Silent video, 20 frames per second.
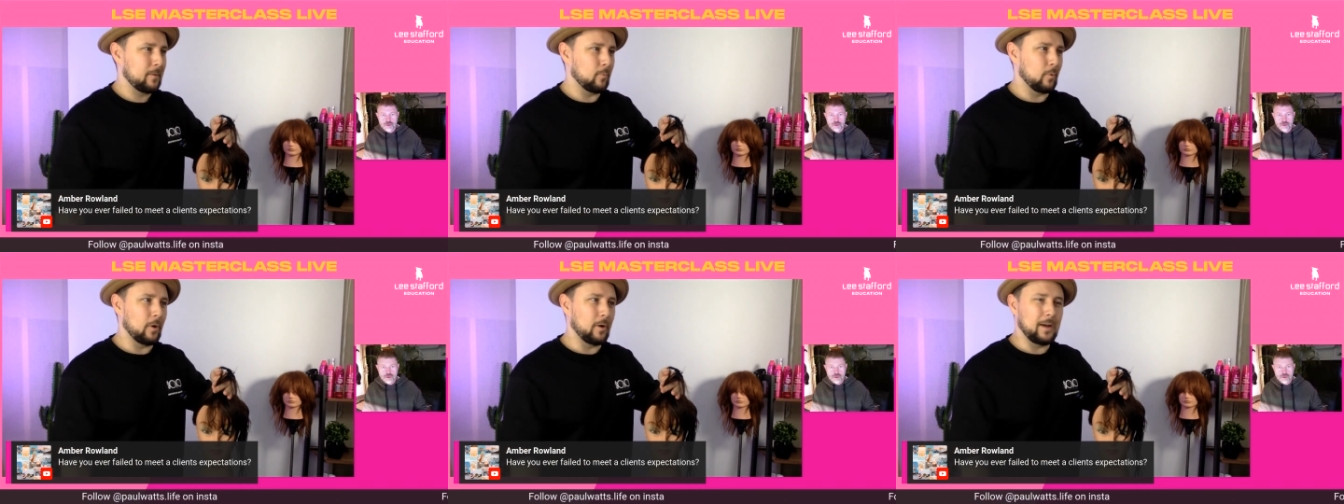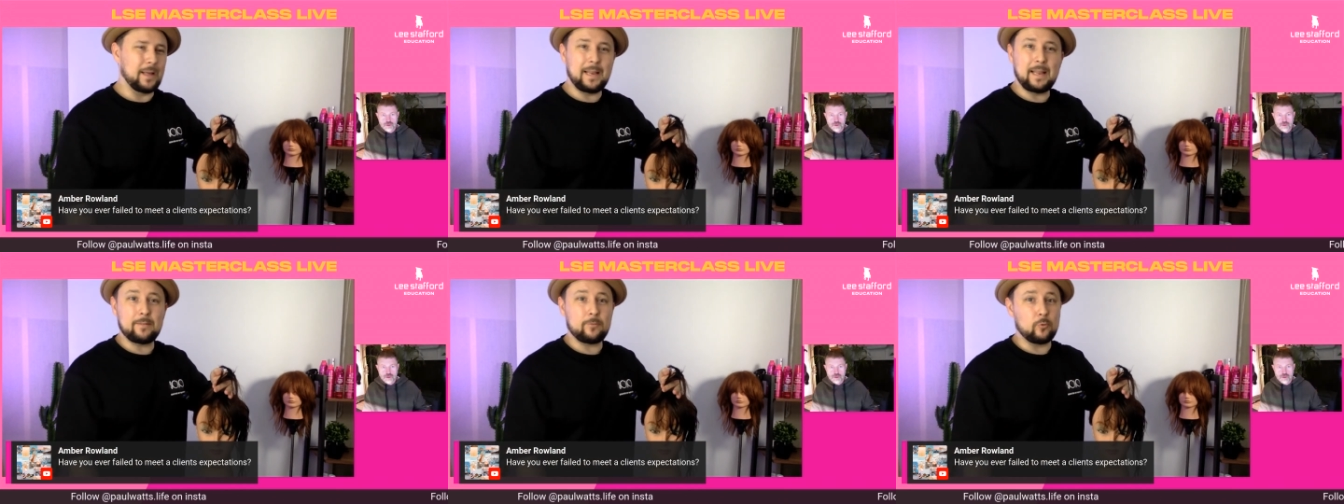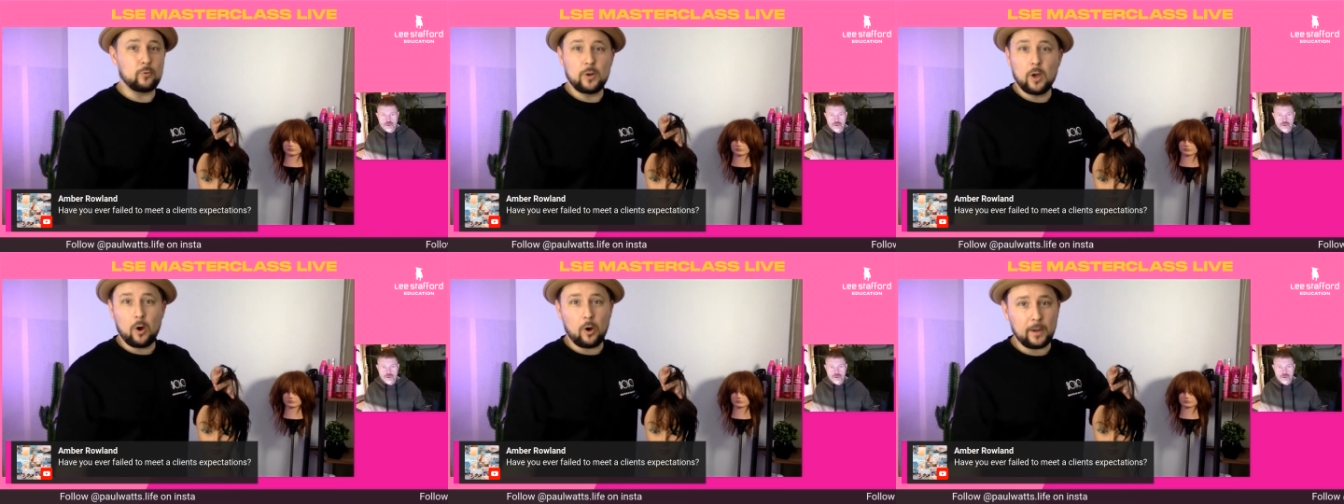a
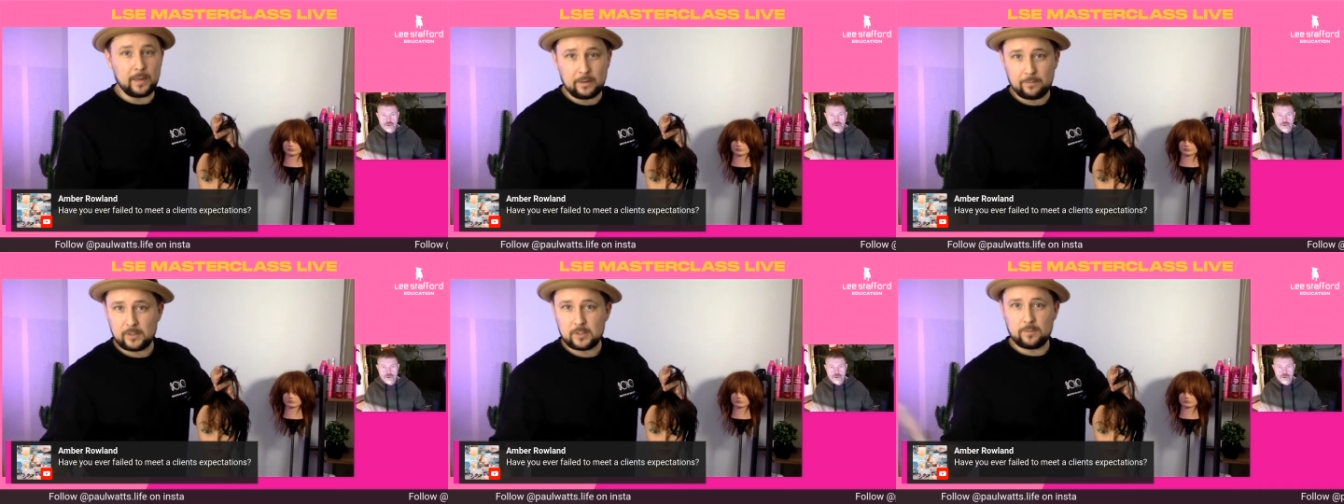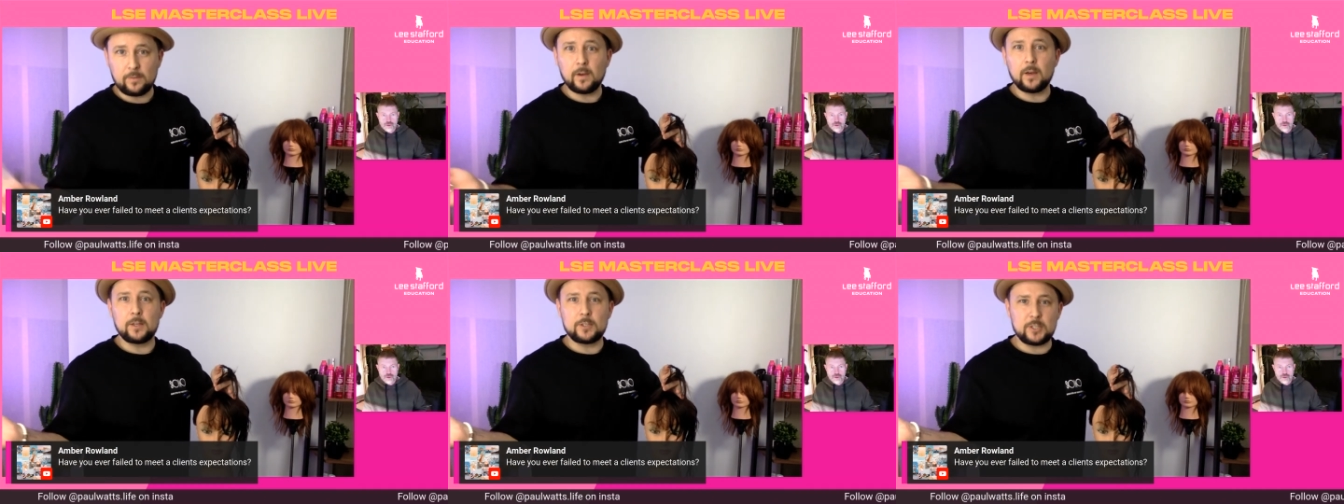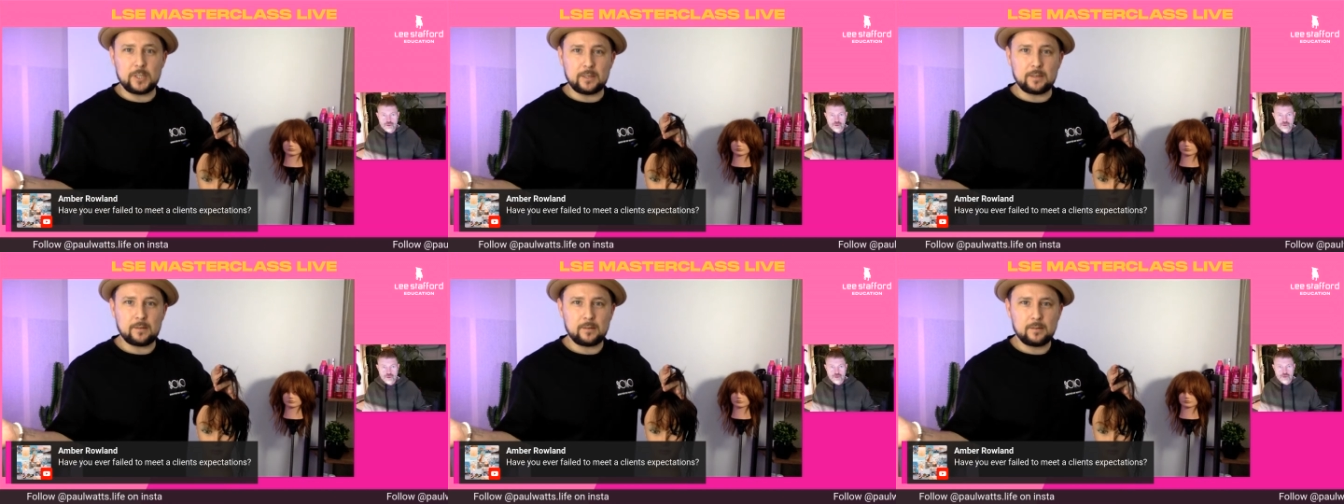level 9 if it's
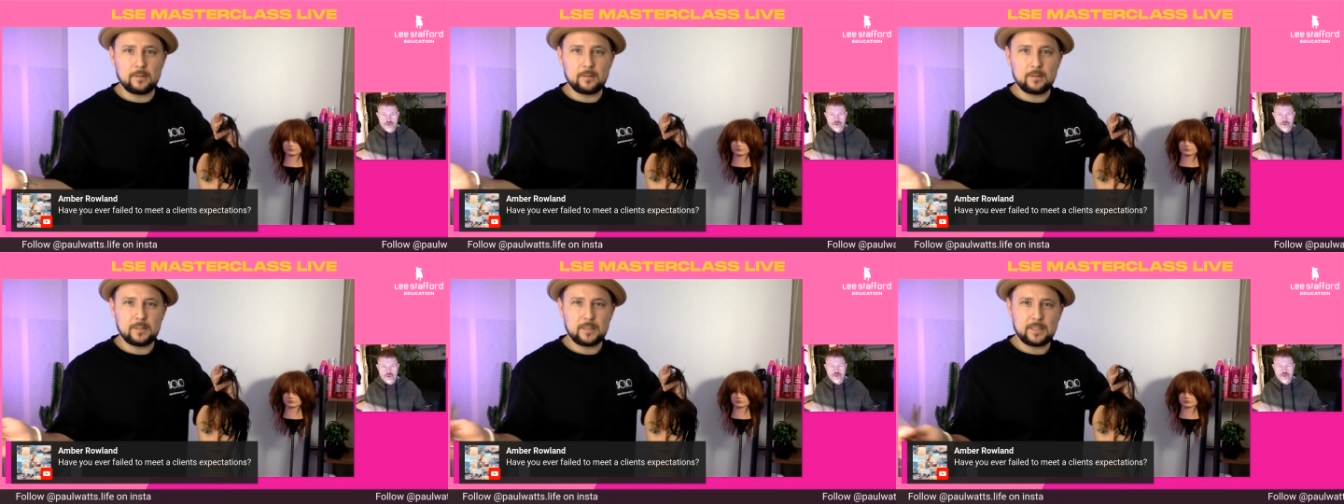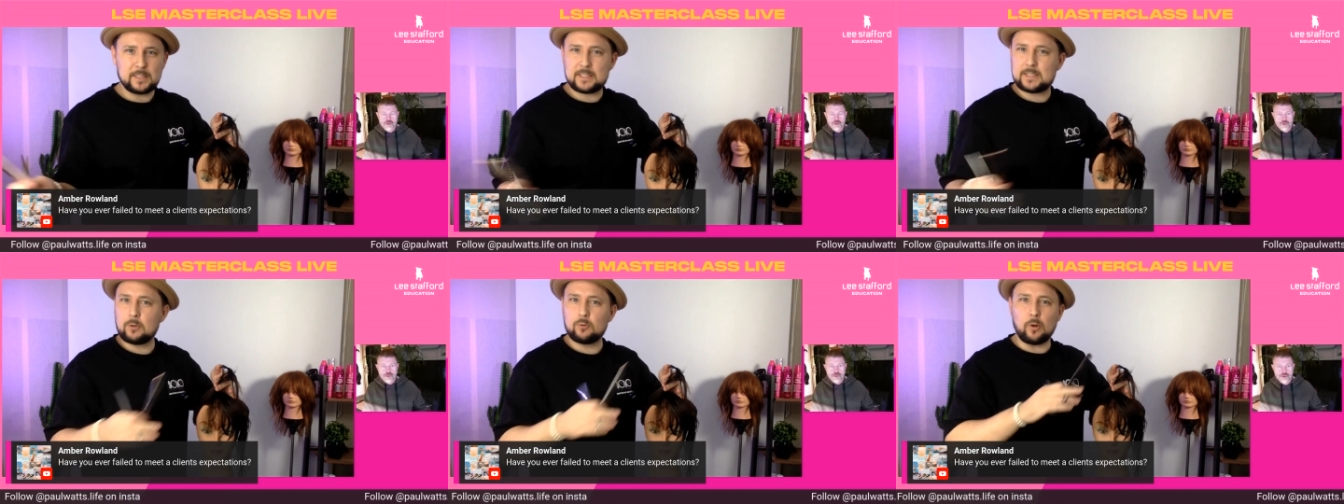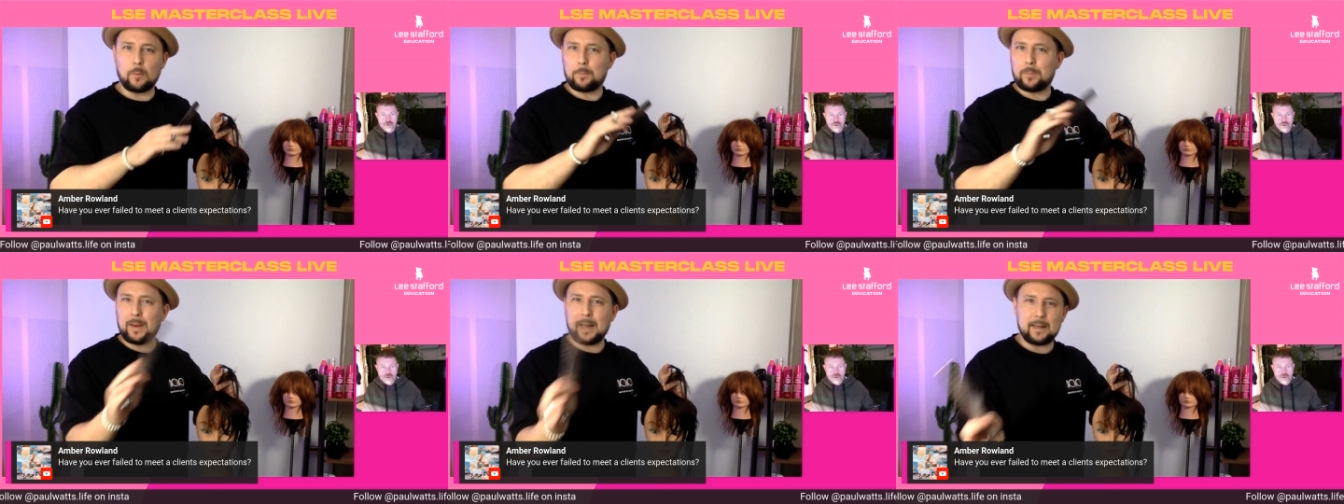virgin. Still
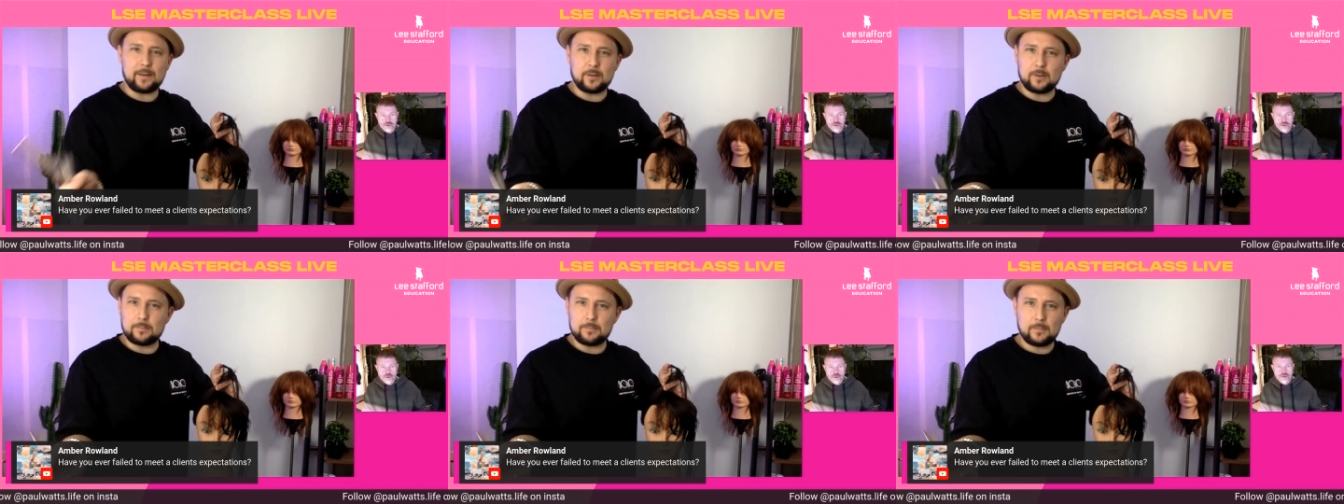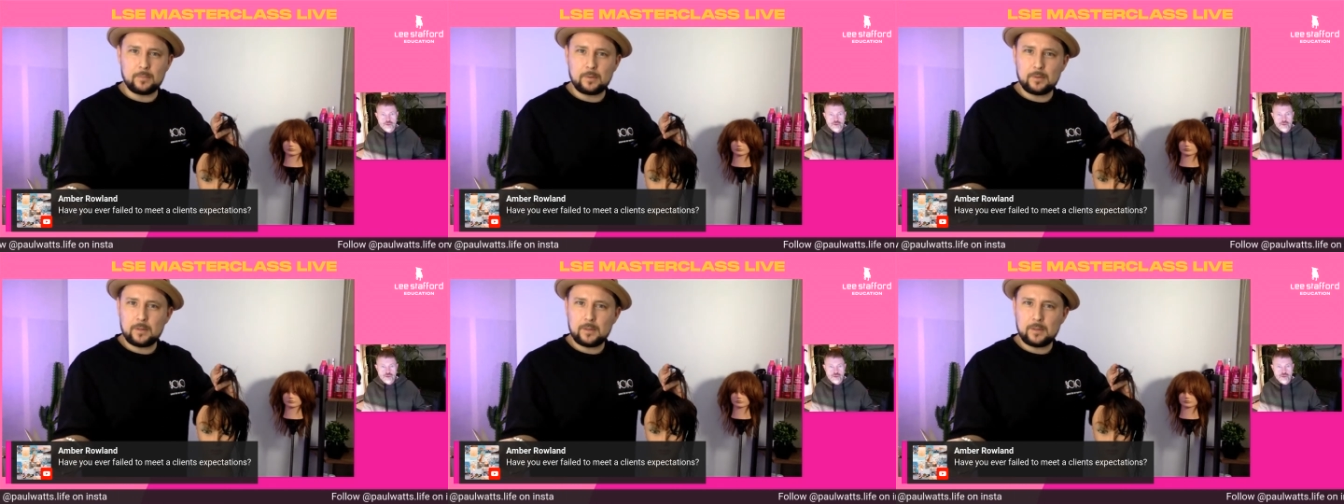not platinum.